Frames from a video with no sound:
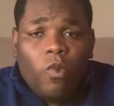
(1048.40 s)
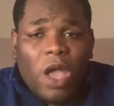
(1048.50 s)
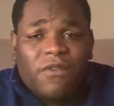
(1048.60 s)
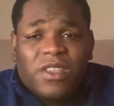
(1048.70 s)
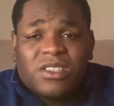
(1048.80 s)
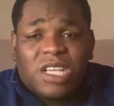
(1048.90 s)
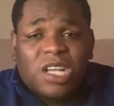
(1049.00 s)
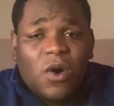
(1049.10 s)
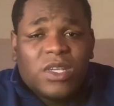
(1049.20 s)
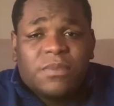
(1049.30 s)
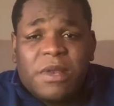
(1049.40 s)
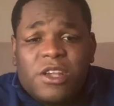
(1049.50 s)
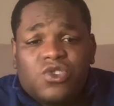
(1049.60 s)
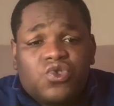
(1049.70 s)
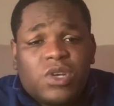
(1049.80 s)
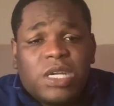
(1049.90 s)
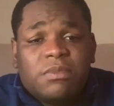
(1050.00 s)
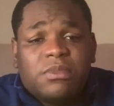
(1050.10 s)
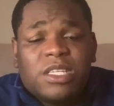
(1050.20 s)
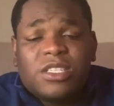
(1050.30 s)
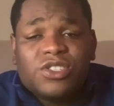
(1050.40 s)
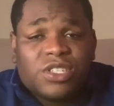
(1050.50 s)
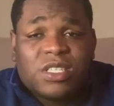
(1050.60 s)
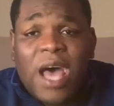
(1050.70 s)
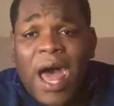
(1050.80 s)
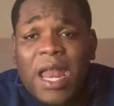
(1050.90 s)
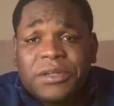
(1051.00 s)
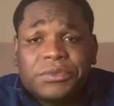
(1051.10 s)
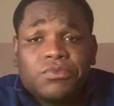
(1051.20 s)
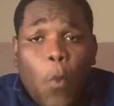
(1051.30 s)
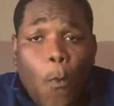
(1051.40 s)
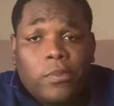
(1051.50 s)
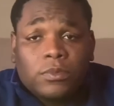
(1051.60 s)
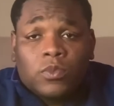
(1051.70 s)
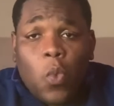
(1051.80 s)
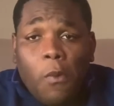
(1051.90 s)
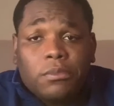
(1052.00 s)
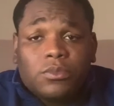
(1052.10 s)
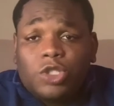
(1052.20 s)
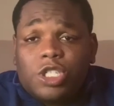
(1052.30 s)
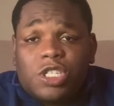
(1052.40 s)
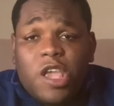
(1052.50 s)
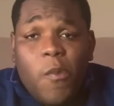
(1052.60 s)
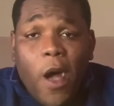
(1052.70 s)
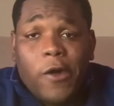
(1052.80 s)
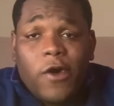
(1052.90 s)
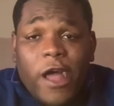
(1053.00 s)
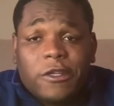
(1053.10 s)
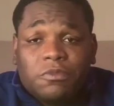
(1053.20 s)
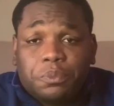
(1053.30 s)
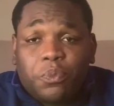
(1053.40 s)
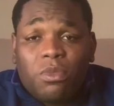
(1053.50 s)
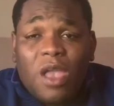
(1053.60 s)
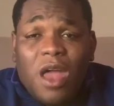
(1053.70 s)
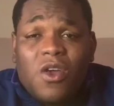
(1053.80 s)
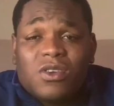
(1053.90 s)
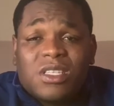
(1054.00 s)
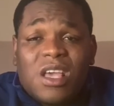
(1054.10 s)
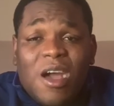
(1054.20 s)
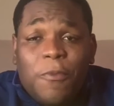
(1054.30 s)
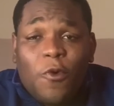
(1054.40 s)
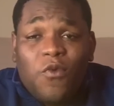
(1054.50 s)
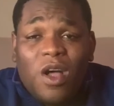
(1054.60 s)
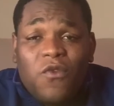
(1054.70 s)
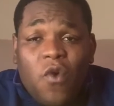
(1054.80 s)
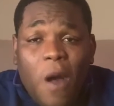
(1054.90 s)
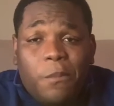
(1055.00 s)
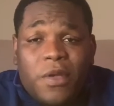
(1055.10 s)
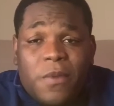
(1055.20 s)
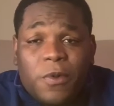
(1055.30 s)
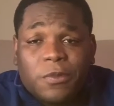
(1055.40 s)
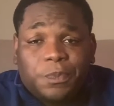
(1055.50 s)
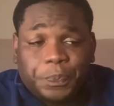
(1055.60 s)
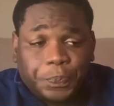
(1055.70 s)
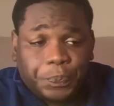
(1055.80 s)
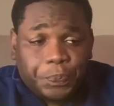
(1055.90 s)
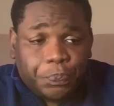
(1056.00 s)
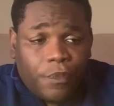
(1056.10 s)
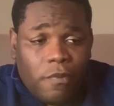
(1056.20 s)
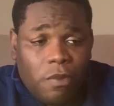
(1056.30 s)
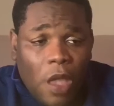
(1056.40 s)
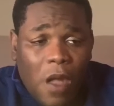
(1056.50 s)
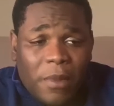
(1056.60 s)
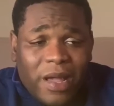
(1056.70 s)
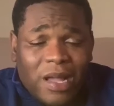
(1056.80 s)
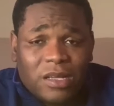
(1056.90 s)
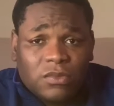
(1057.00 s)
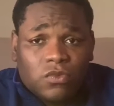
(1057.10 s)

if this has always been your dream, this is your talent, just keep on grinding. And don't seek approval from people. Because,